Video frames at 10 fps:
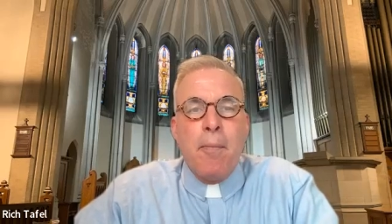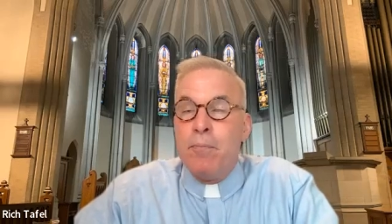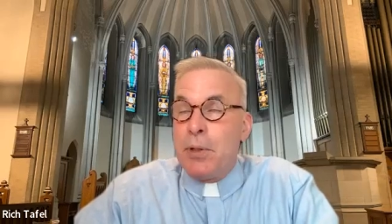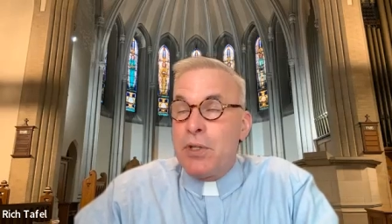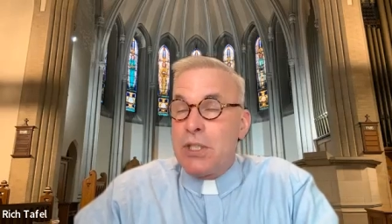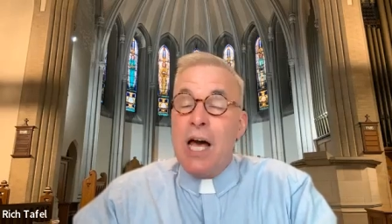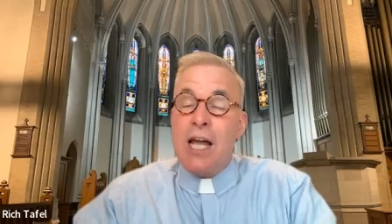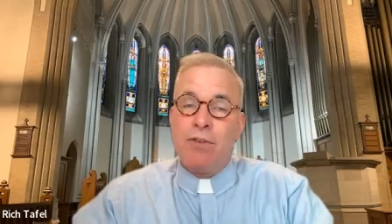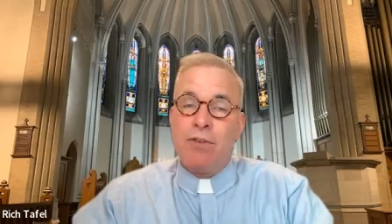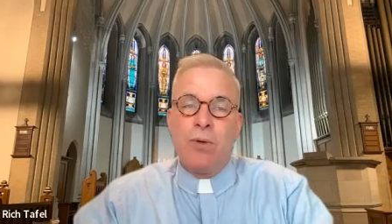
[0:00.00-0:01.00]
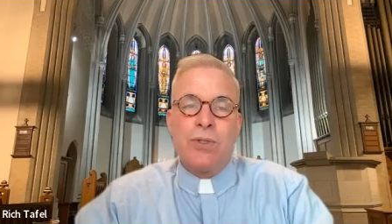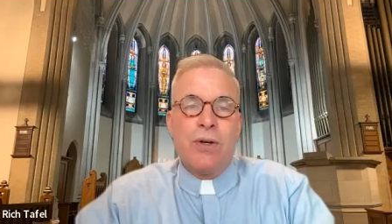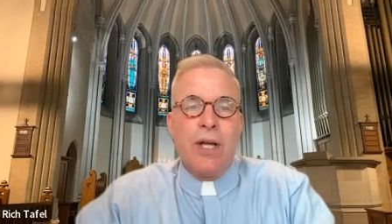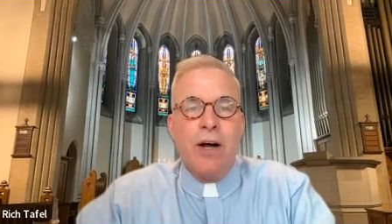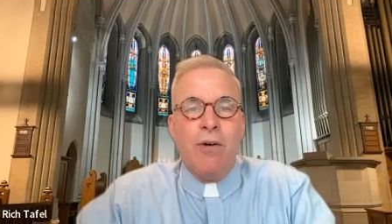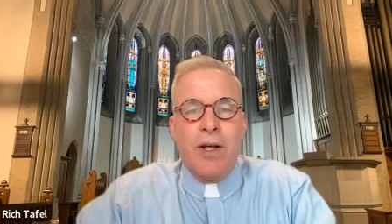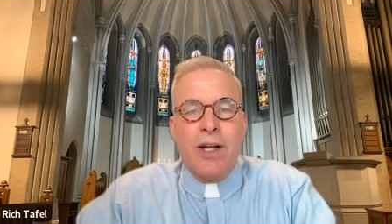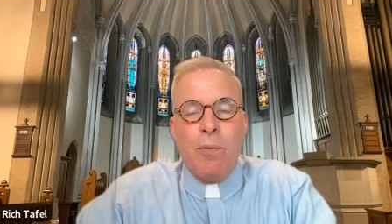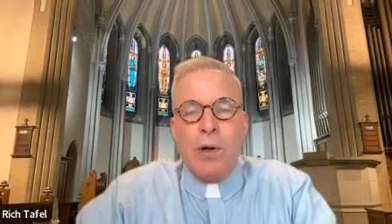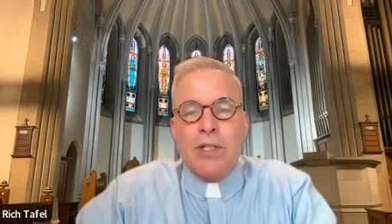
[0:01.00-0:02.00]
But there's a lot of views on hell, and
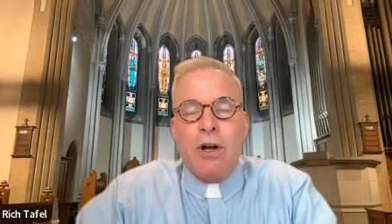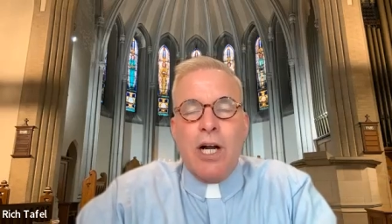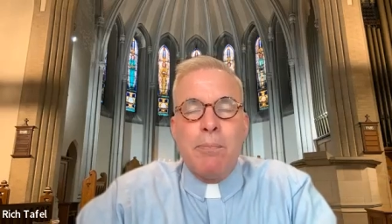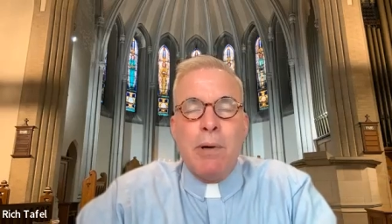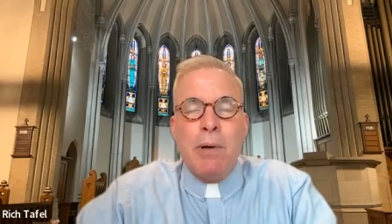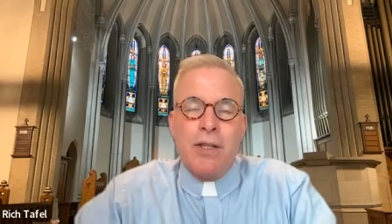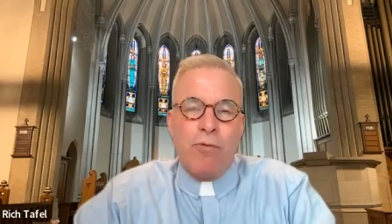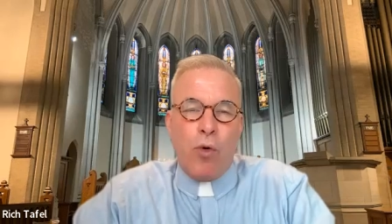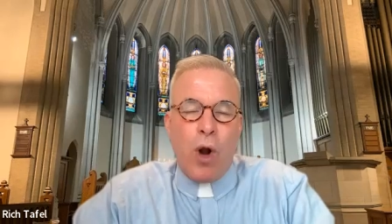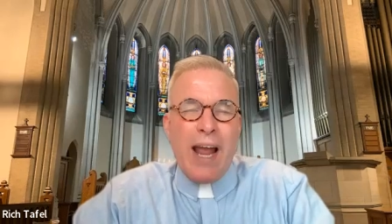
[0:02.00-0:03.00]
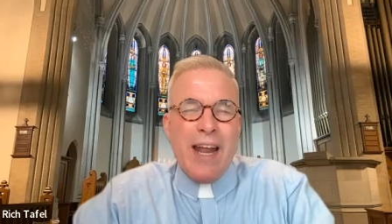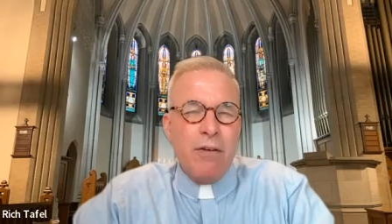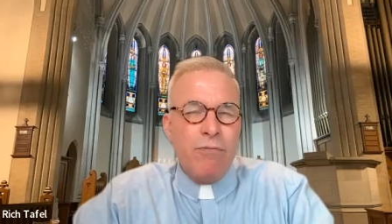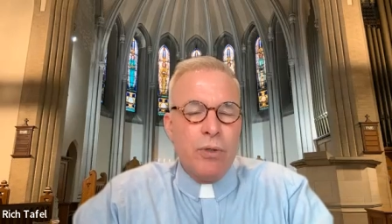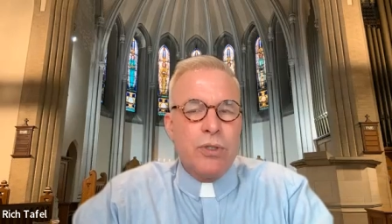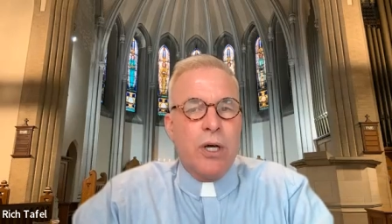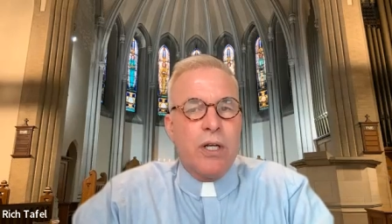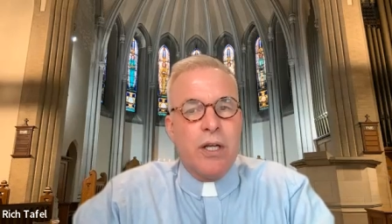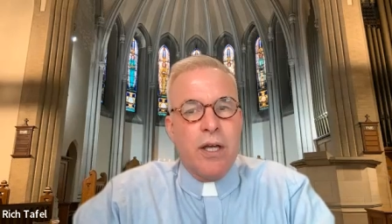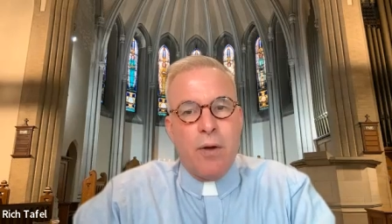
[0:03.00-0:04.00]
I want to talk about the variety of views on
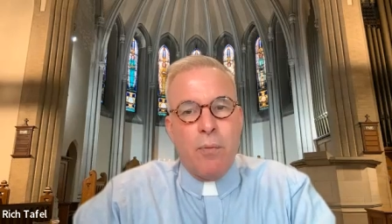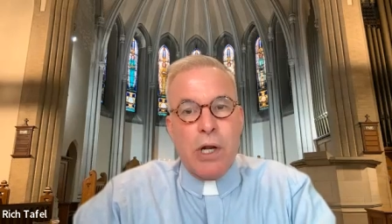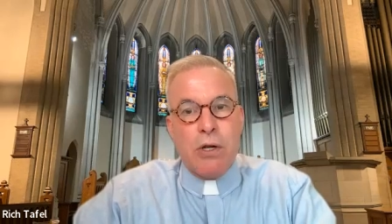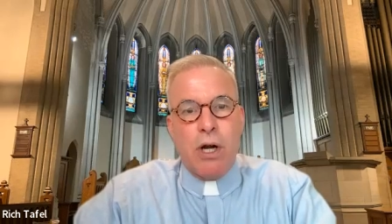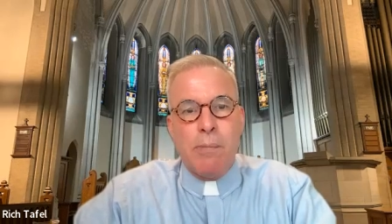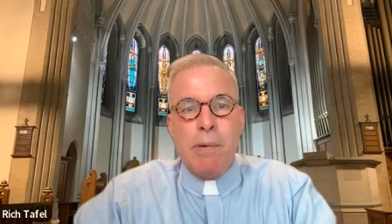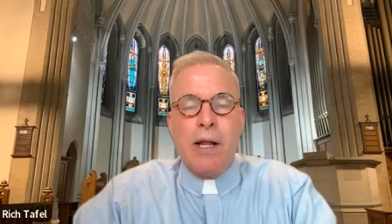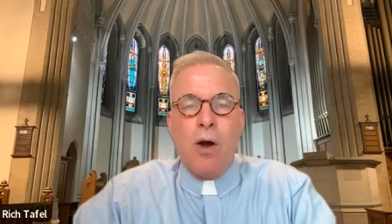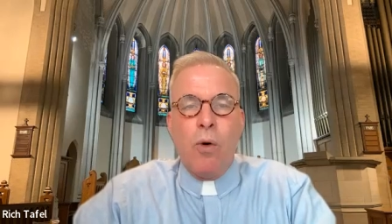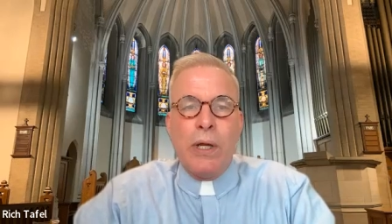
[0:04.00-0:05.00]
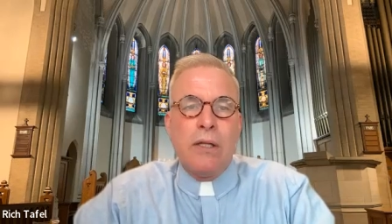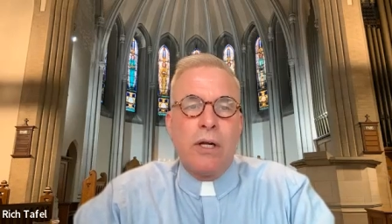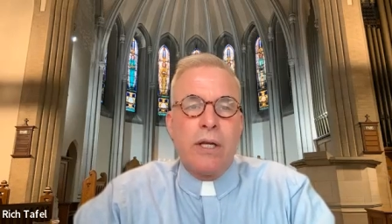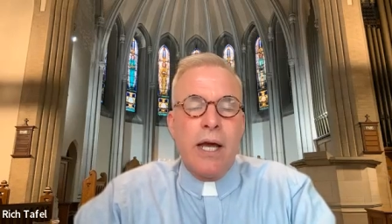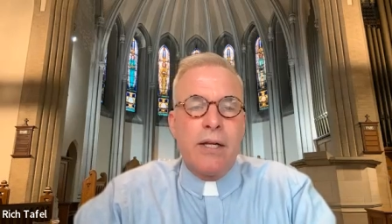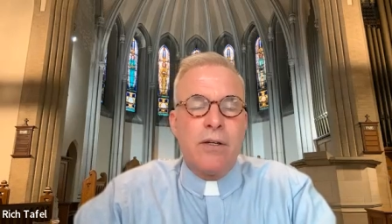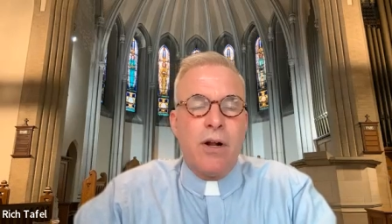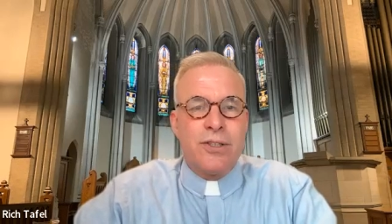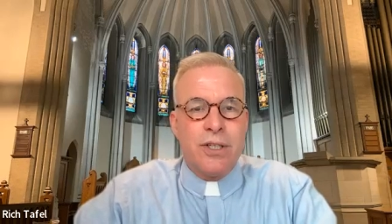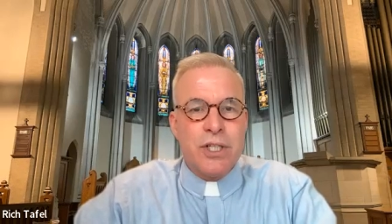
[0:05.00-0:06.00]
it, and I want to talk about how we look at it in
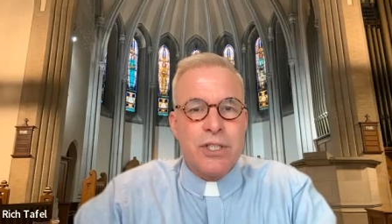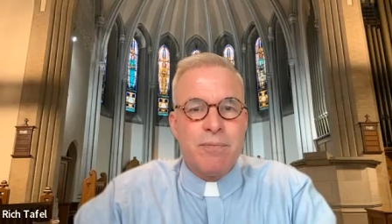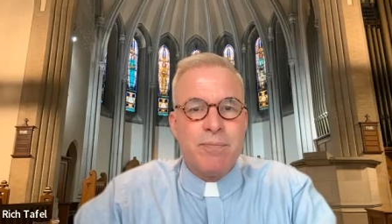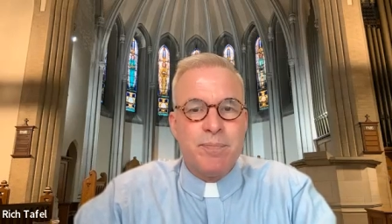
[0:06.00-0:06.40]
our tradition.